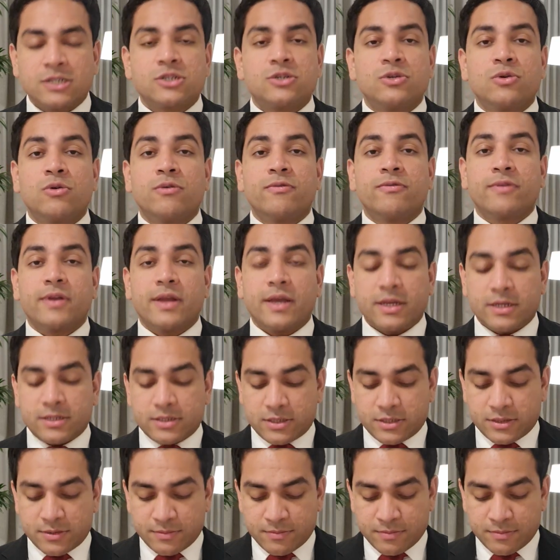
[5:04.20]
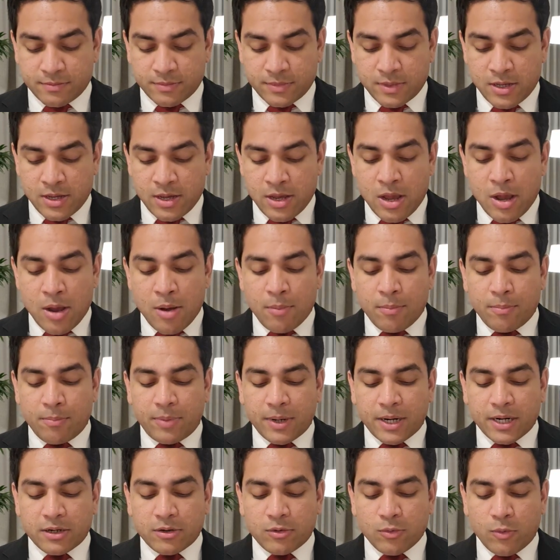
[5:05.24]
snowflakes,
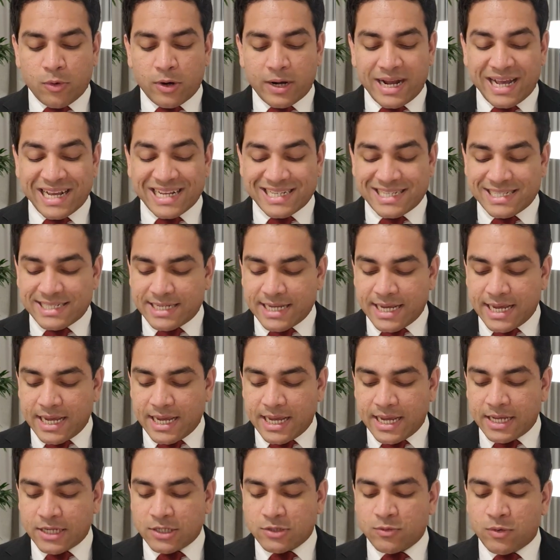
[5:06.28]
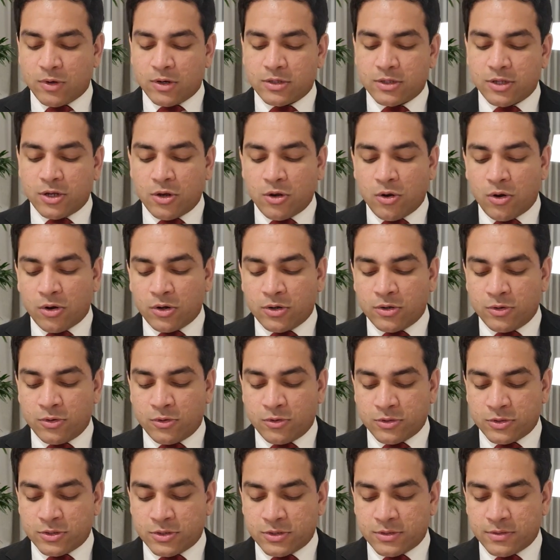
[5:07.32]
but what I say is what the Lord
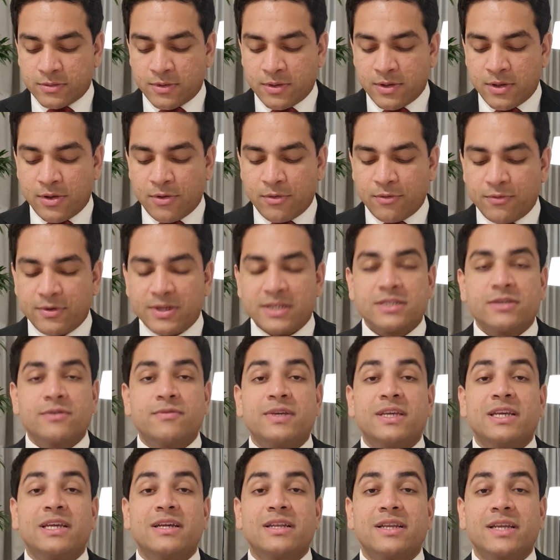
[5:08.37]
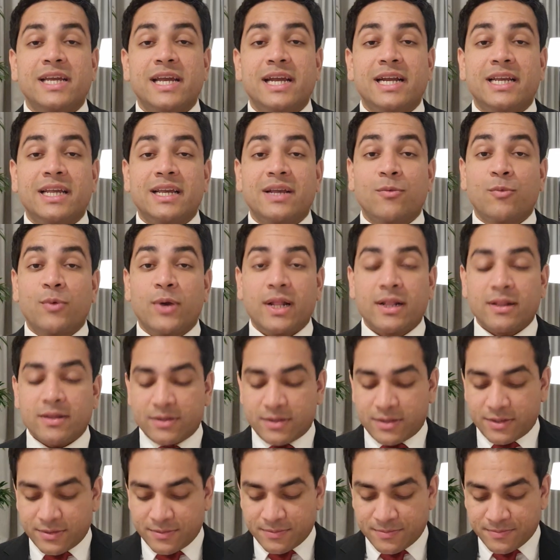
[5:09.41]
knows, vis-a-vis creating
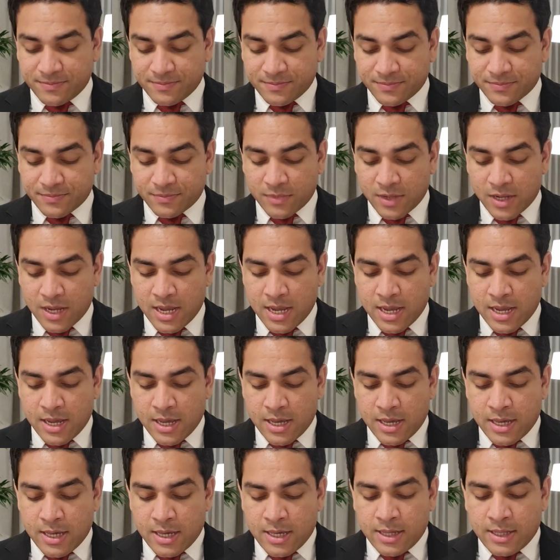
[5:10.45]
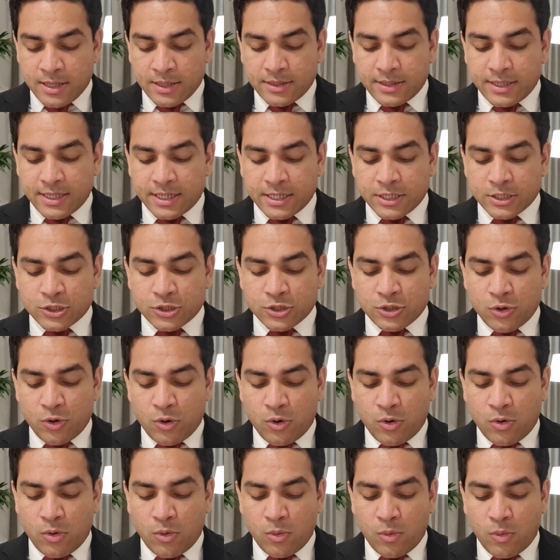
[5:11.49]
wealth. There is
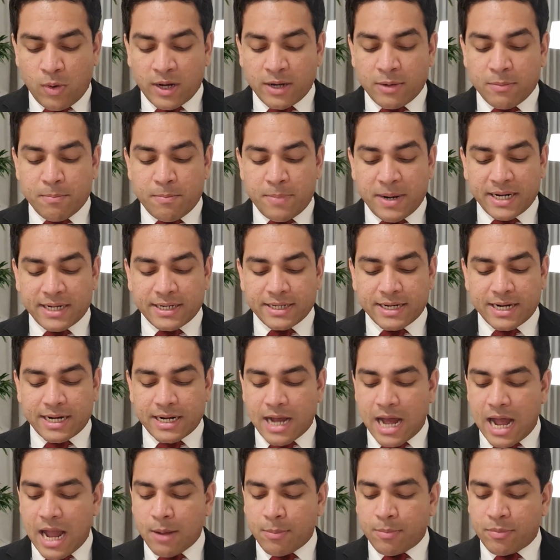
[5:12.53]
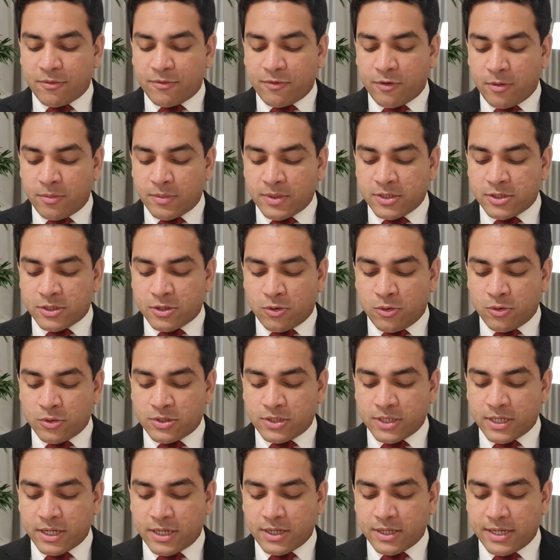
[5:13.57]
no one better at high performance
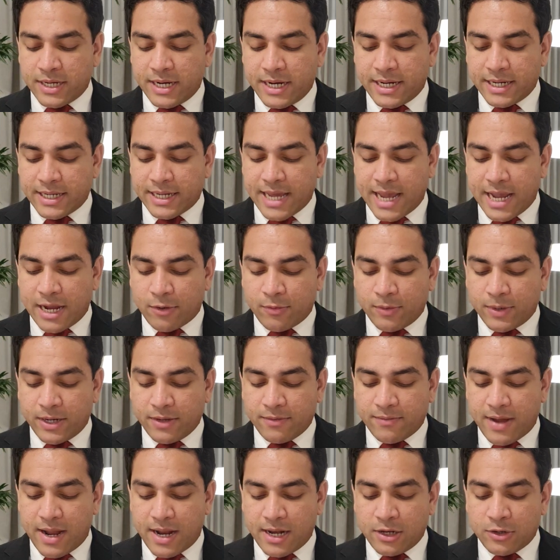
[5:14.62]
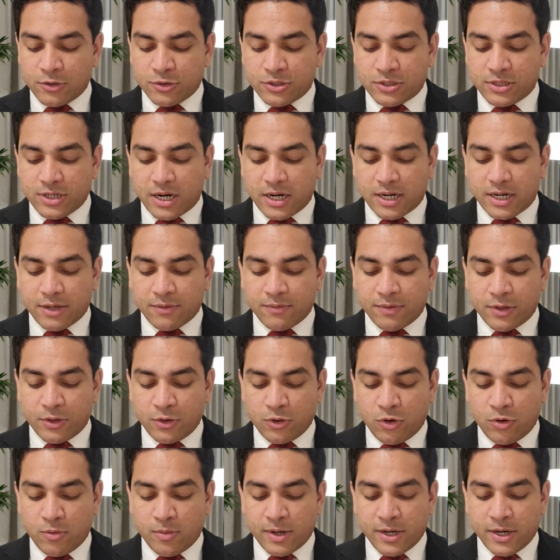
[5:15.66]
coaching, creating equity value, starting with
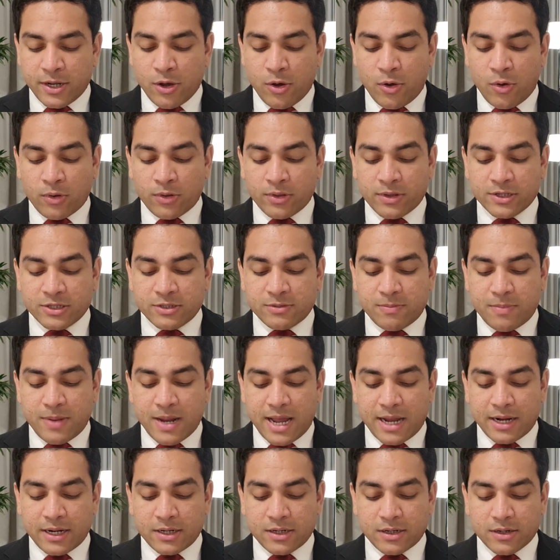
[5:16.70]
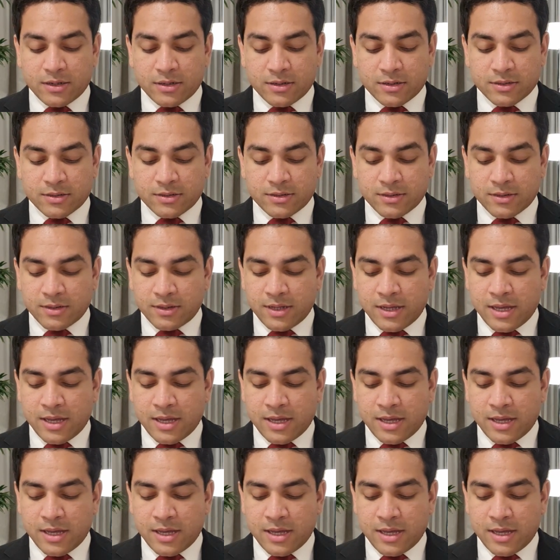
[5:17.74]
no money on this planet Earth.